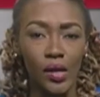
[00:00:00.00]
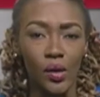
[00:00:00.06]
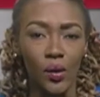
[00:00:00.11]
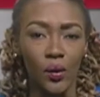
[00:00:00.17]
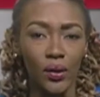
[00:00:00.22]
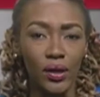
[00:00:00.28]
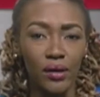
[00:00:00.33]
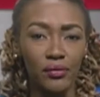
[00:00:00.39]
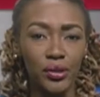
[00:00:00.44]

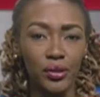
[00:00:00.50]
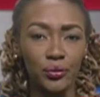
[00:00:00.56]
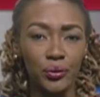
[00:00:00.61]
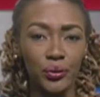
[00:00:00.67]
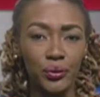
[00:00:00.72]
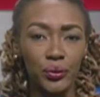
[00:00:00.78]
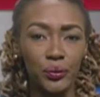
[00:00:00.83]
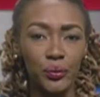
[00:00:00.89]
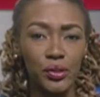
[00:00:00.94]
Well, Governor
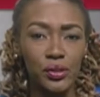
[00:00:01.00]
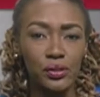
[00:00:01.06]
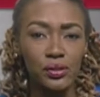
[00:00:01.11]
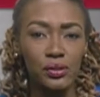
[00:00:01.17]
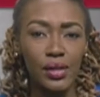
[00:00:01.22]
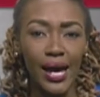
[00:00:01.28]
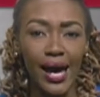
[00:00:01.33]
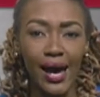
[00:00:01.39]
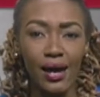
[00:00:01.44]
Rolle
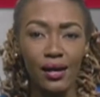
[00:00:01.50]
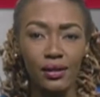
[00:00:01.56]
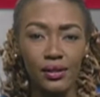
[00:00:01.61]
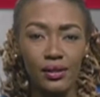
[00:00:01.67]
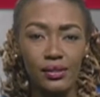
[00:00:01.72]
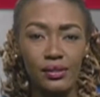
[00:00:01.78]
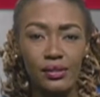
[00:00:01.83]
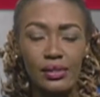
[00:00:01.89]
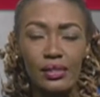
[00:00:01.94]
was
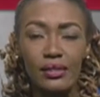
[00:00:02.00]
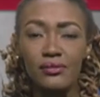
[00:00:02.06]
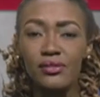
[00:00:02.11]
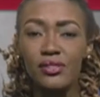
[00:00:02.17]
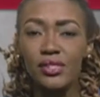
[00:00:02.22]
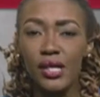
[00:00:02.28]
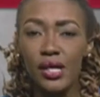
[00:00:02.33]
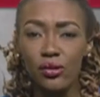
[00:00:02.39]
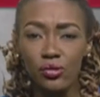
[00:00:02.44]
asked if
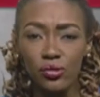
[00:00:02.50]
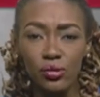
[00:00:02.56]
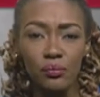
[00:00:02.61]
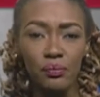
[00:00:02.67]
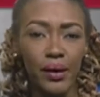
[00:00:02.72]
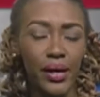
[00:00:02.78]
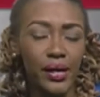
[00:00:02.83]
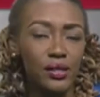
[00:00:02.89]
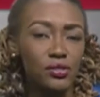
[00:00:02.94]
central
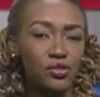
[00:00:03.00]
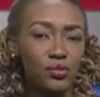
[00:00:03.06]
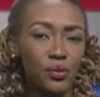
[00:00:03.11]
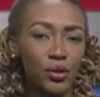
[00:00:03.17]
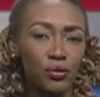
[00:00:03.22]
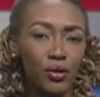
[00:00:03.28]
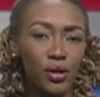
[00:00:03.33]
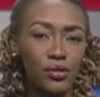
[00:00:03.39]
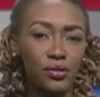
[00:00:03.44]
banks from
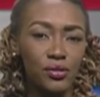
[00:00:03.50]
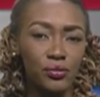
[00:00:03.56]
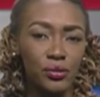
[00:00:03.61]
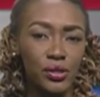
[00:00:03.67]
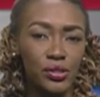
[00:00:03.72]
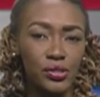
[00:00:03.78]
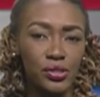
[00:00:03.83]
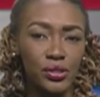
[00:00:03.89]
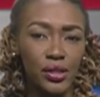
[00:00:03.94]
across the
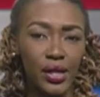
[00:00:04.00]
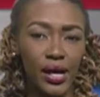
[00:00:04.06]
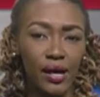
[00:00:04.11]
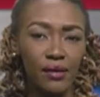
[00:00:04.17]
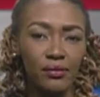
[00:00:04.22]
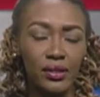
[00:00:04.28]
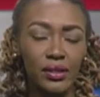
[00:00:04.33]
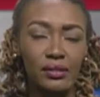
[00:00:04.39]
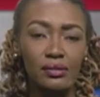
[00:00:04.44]
region
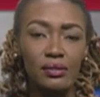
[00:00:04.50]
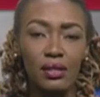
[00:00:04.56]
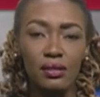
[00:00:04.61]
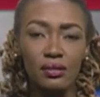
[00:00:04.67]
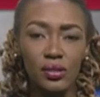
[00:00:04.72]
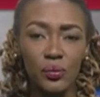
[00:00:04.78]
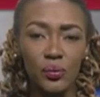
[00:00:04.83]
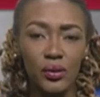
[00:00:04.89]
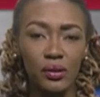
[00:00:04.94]
have
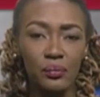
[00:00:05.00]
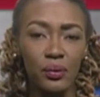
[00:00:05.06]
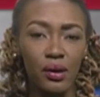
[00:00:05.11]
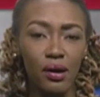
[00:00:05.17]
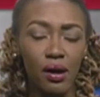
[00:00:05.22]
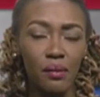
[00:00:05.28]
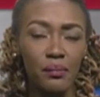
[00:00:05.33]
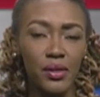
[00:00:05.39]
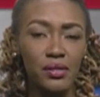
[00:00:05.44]
consulted with the
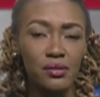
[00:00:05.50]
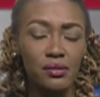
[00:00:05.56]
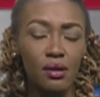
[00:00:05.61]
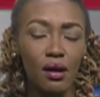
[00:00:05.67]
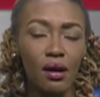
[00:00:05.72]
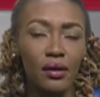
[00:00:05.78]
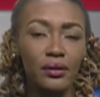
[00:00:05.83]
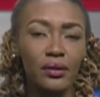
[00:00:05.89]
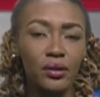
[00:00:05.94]
Bahamas
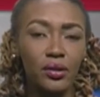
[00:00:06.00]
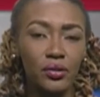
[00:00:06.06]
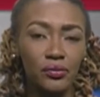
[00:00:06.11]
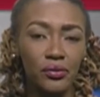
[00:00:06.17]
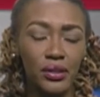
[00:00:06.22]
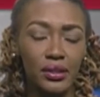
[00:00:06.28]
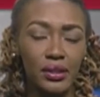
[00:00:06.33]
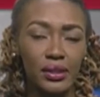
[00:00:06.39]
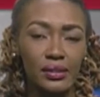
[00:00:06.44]
on the
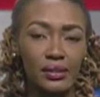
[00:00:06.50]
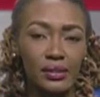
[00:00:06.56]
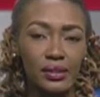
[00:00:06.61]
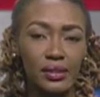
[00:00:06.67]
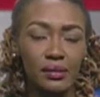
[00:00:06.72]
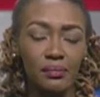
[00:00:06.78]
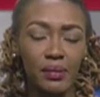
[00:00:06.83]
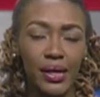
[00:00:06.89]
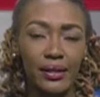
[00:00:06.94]
COVID
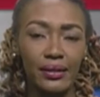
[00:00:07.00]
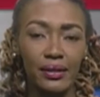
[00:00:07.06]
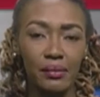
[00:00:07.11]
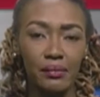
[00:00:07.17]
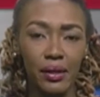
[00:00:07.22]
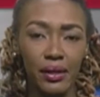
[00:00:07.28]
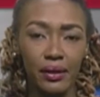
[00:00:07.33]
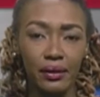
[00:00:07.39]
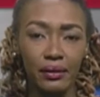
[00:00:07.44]
19
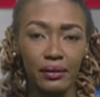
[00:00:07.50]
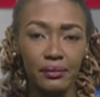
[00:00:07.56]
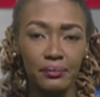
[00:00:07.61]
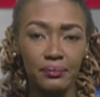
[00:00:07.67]
pandemic.